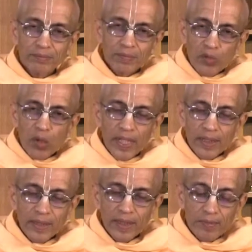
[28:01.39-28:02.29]
Before
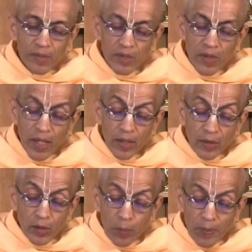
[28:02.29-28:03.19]
death comes,
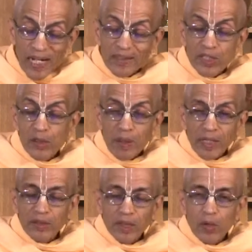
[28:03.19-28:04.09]
to practice
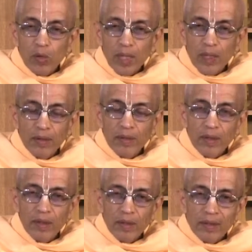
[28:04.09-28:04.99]
bhakti yoga,
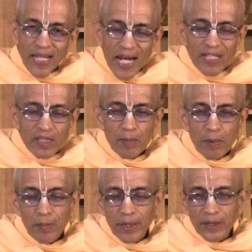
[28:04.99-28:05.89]
that is the
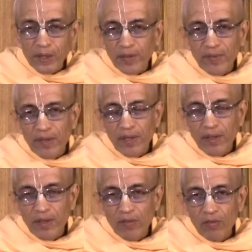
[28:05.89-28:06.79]
preparation
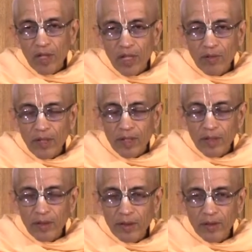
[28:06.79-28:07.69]
for our
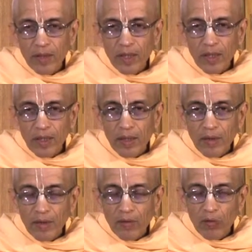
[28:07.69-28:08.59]
uh, uh,
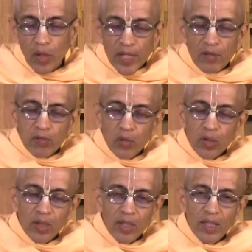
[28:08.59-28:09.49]

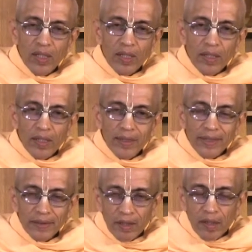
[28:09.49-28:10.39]
wonderful,
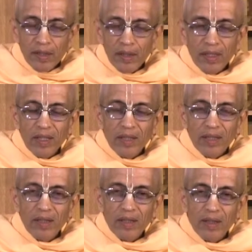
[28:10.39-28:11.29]
eternal
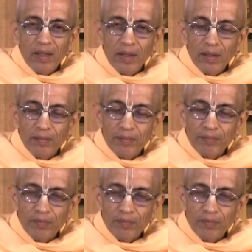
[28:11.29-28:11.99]
um,